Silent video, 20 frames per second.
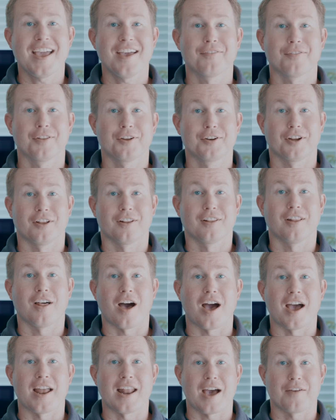have learned a
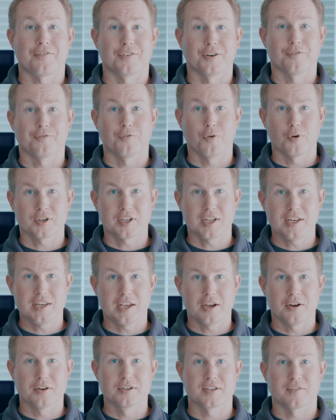lot after 14
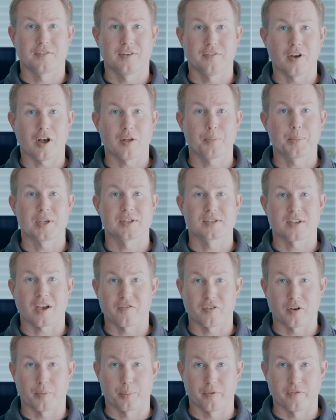years of developing
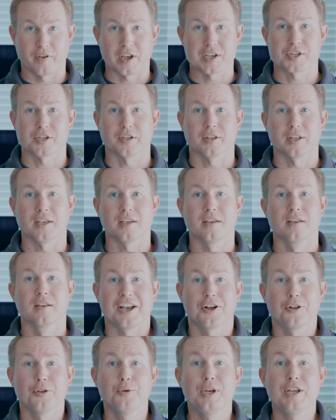software professionally,
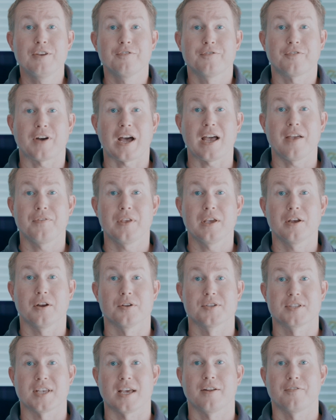including 5
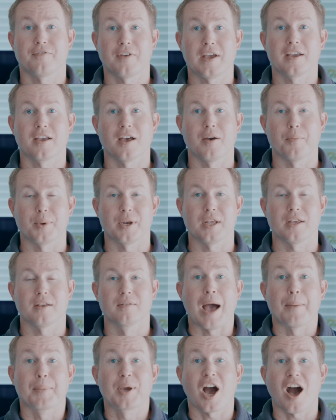years at a FAANG company.
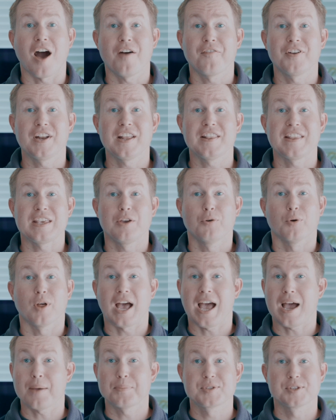I'm confident that you will
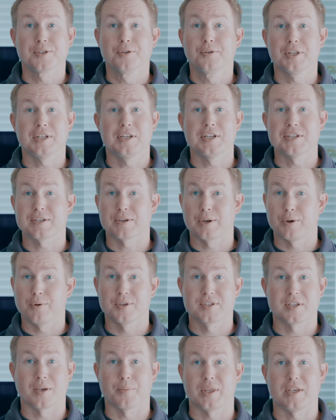absolutely disagree
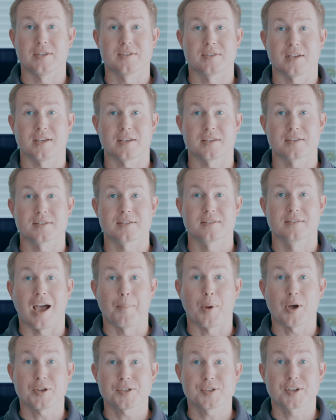with some of these things.
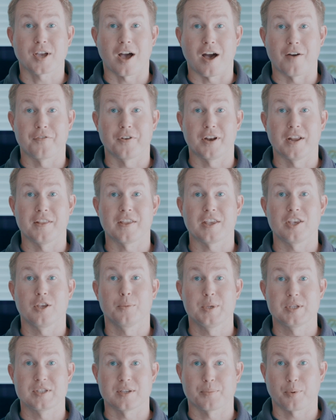I'm also confident that you'll
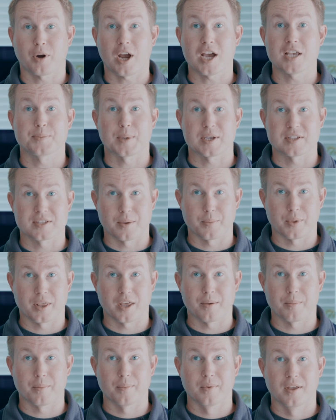be surprised by some of
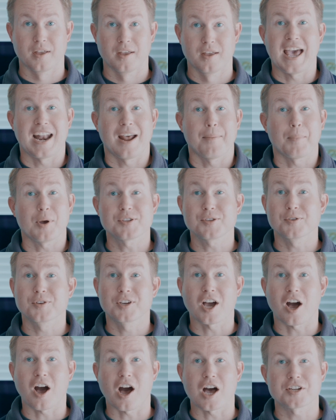them, and I'm also
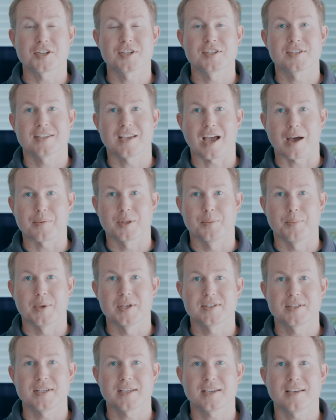cautiously
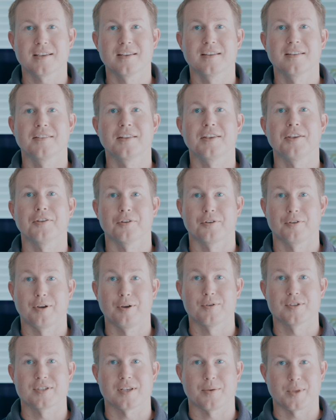optimistic that you'll agree
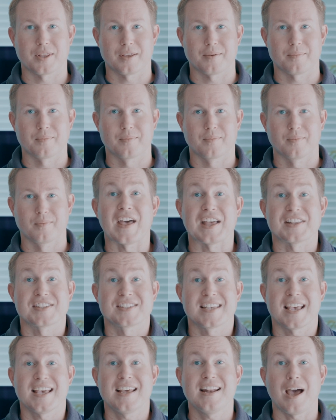with some of them. That
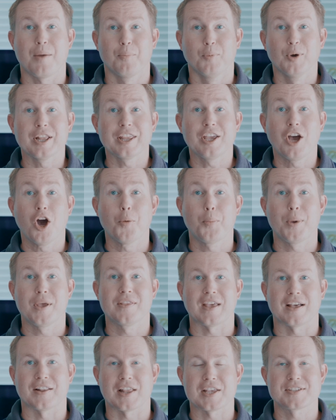said, I'm really
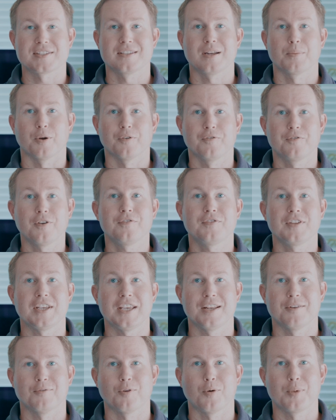hoping that lesson number
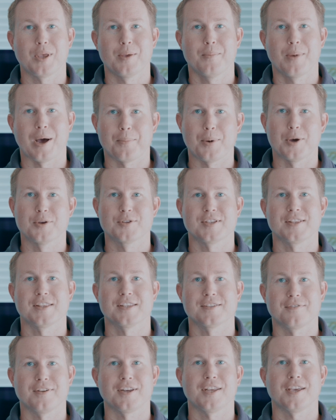15 won't be about posting
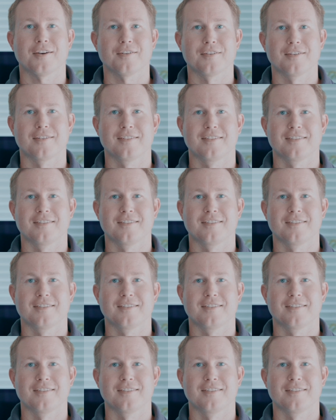this video.